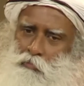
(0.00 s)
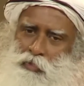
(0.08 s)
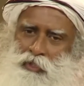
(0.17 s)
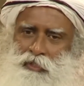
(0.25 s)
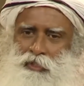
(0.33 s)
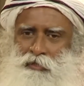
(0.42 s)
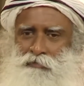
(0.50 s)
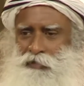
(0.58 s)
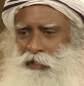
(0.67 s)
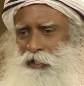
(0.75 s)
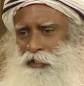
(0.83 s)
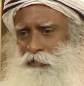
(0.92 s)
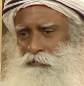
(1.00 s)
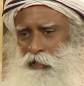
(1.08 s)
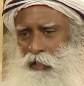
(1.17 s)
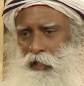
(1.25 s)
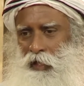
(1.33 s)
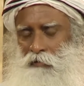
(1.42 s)
bitter for the rest of
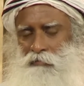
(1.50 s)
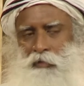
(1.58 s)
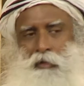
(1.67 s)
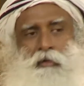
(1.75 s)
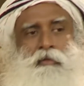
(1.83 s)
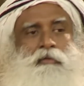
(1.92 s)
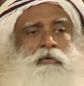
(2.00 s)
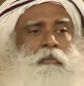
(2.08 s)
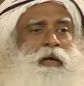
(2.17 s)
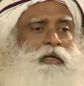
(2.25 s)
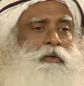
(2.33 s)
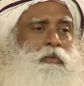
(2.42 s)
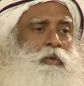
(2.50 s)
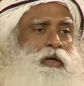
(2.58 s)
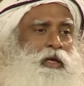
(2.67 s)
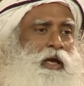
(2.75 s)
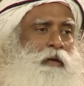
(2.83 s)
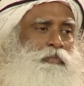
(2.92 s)
their life. No matter
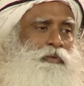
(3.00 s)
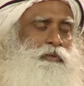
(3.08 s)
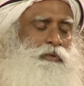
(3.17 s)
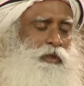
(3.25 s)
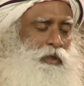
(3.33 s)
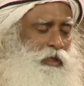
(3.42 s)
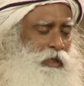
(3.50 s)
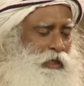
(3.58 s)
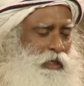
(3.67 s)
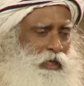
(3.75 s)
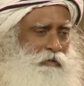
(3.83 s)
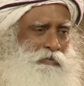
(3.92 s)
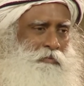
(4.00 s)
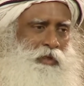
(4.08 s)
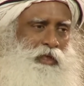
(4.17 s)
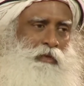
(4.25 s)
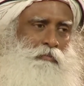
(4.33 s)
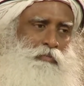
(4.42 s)
what happened, he never
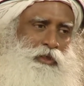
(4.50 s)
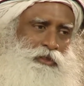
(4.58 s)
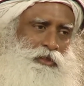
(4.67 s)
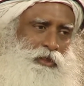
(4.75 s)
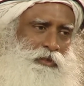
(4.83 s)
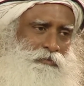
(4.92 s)
became bitter.